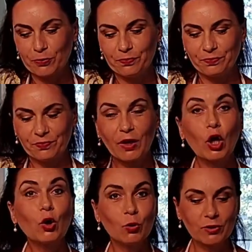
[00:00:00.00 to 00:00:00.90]
to
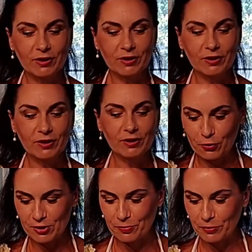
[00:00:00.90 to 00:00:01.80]
cool down, of
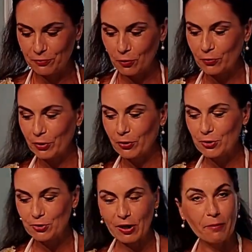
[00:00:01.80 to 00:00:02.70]
course, before we're
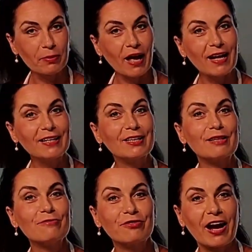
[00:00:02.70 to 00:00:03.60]
going to apply
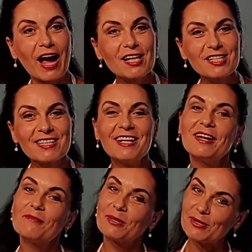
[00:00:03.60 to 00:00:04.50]
crème fraiche,
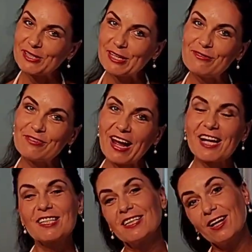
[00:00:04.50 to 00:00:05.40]
because crème
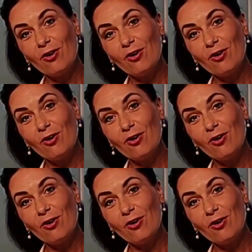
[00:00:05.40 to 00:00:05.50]
fraiche,